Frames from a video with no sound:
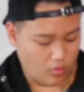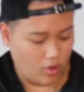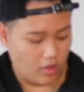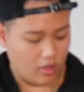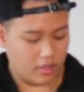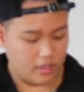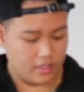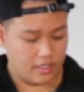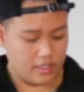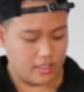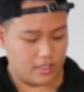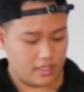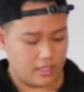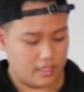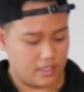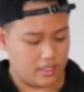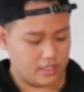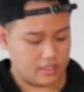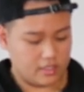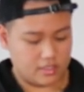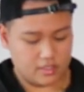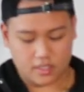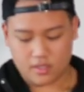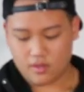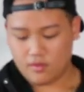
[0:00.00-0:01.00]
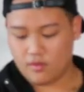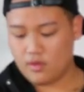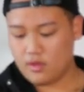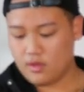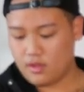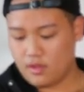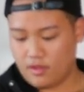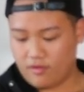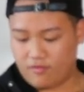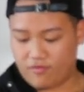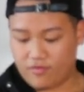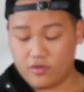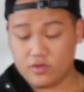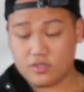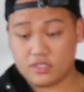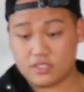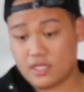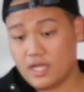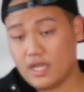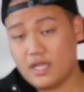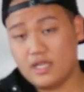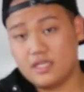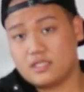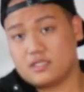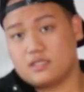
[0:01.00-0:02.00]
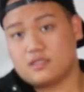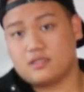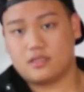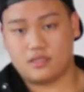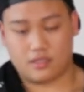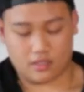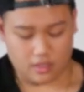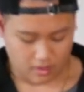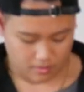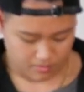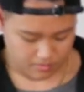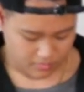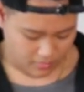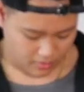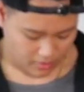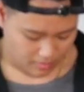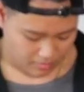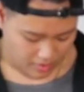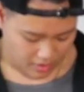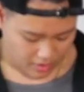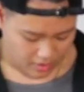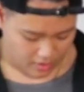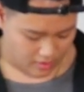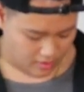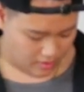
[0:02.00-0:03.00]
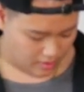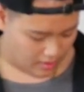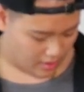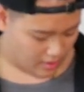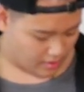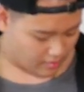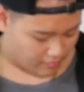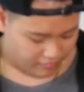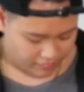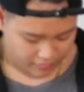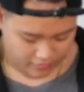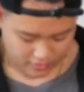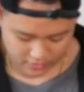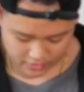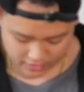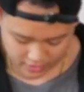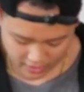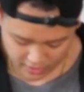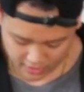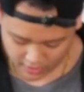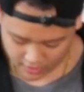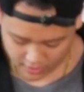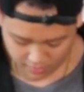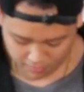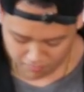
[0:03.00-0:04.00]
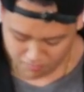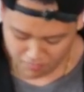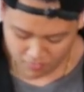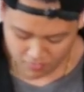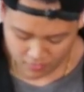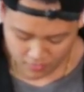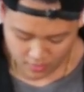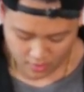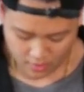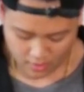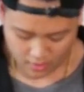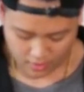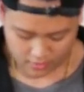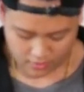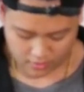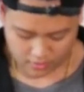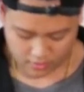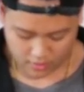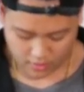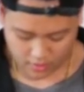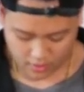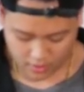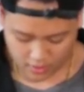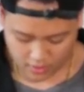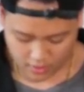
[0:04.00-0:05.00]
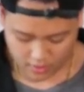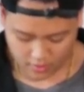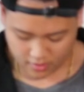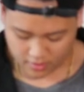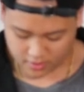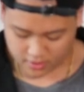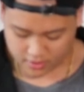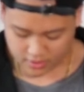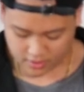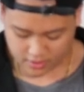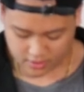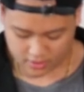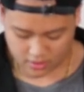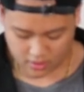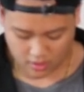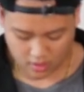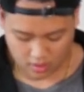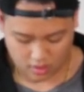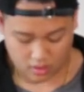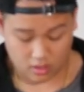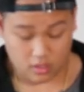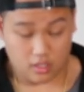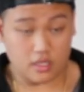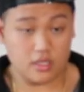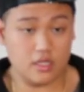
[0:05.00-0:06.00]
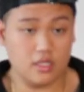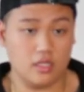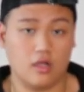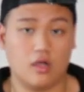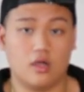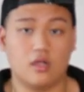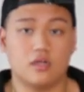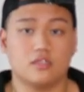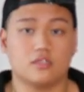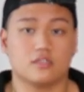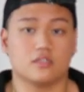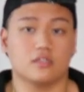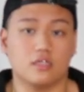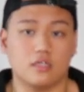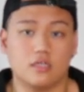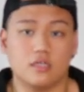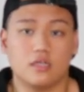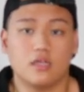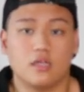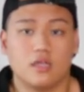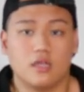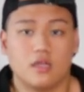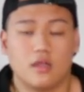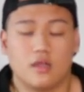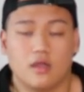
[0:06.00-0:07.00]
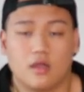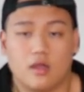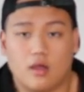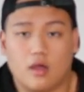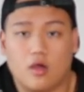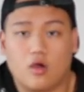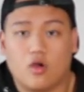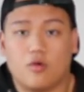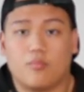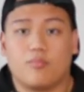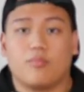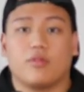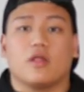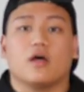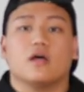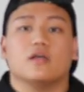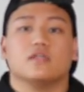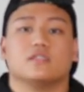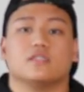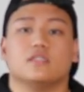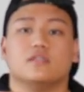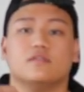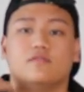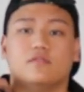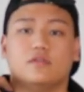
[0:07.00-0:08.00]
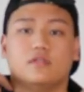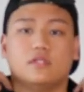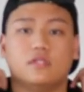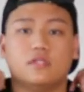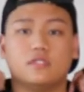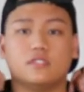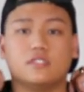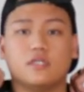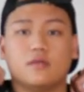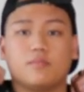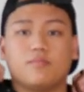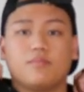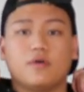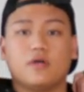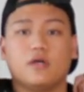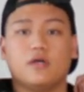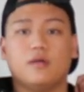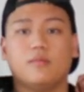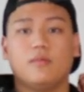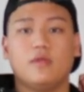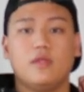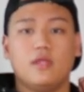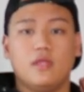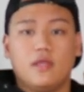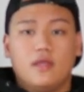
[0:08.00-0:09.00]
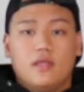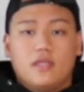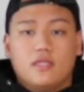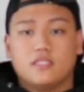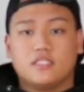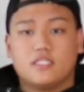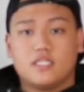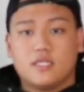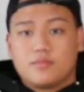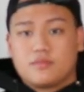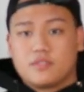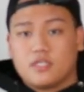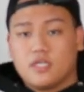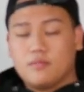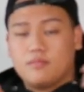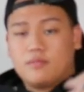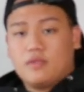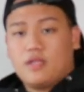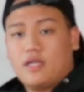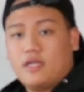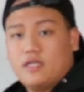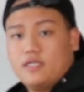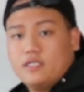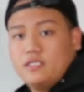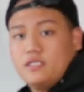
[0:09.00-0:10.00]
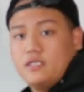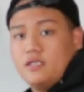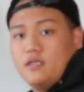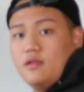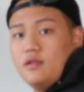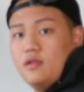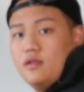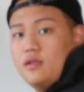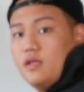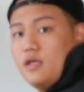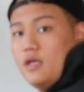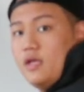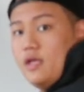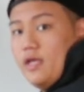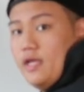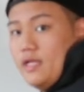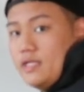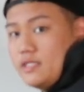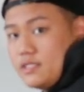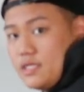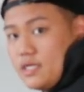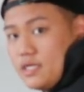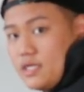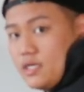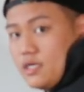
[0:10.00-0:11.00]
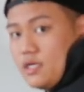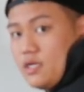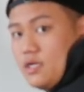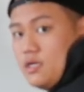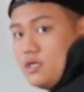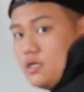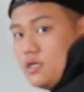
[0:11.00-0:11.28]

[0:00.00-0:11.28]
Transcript: quality. It is, feels nice. I'm not gonna lie, it feels like a $30 to $60 hoodie, honestly, or plus even. Zip up, zips up nice. It's like